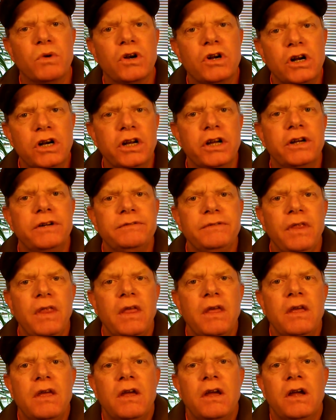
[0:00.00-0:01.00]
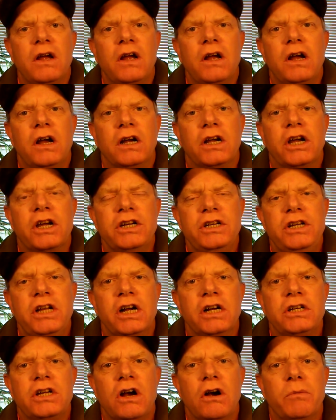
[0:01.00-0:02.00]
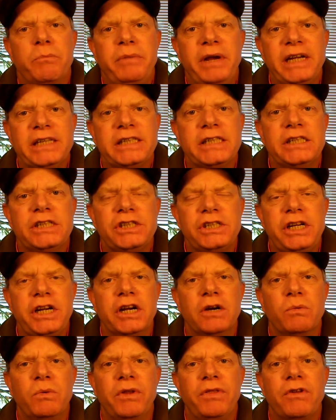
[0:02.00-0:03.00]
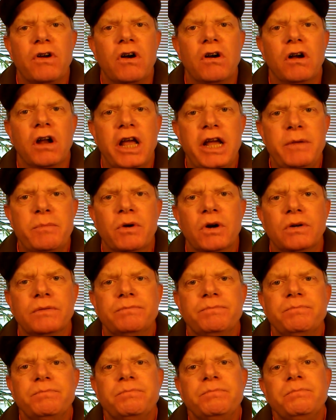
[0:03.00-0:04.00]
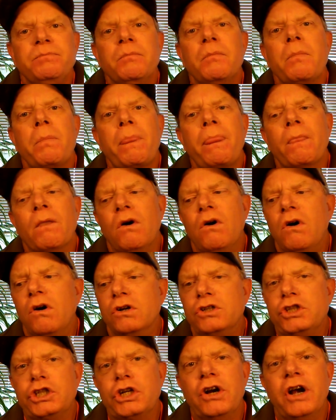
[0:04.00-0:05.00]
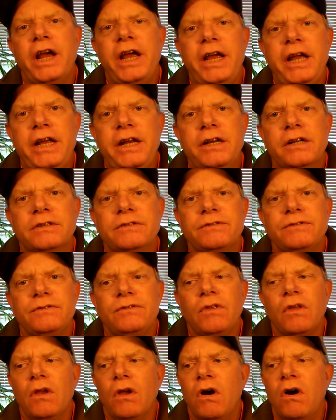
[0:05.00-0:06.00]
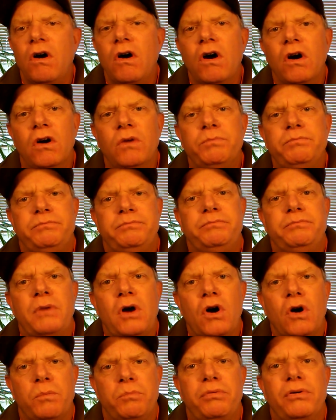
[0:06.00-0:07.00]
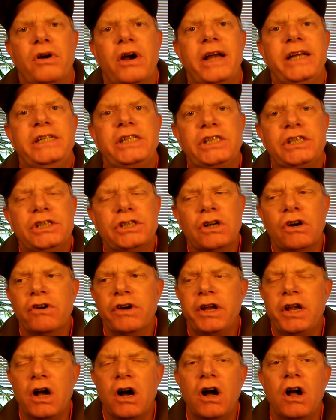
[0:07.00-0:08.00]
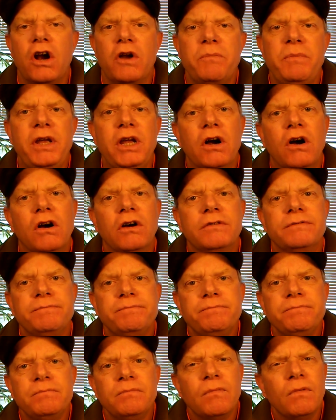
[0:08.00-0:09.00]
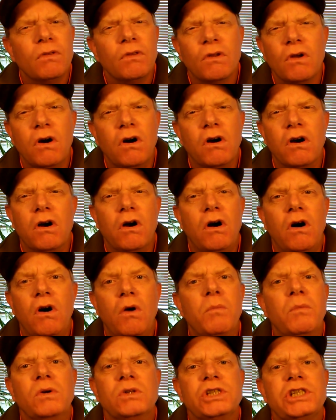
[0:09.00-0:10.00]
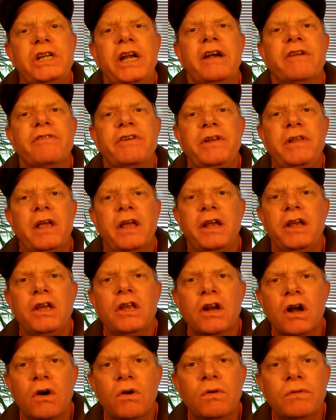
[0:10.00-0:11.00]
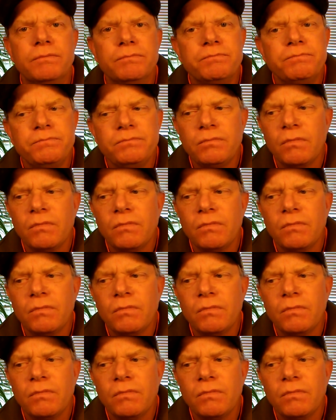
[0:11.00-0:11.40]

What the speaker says: were going to conduct our business here with our labor, our trade, our prices, our economy, our almost everything, you know,